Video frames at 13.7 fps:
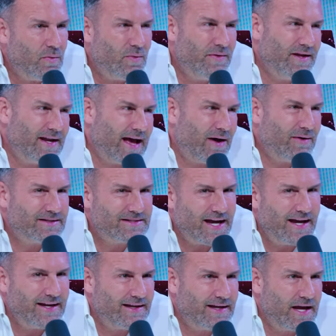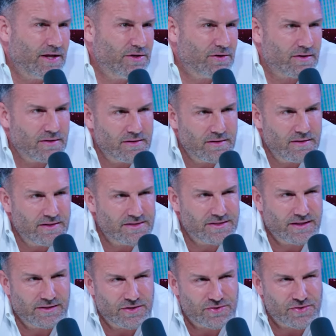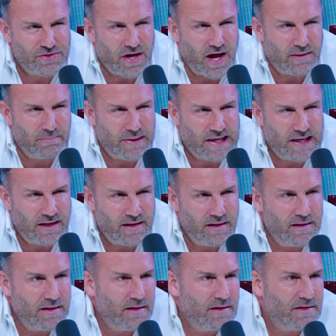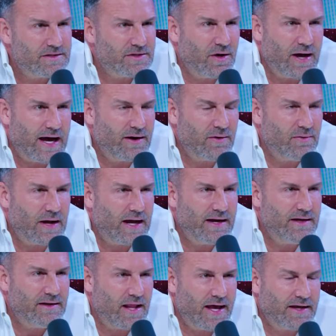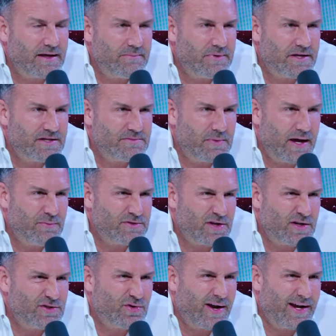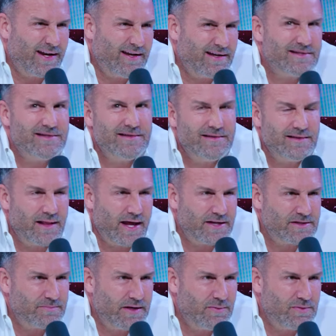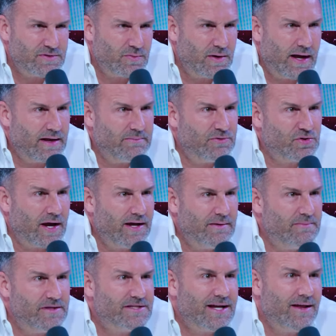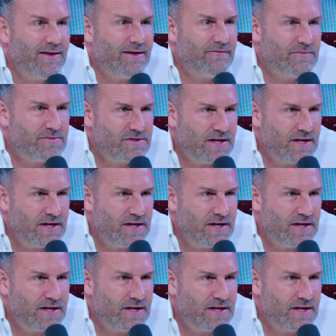well then how exciting can your signature talk be? So I don't I didn't like it because mine was on training because Lightspeed was what I'd tried to be selling from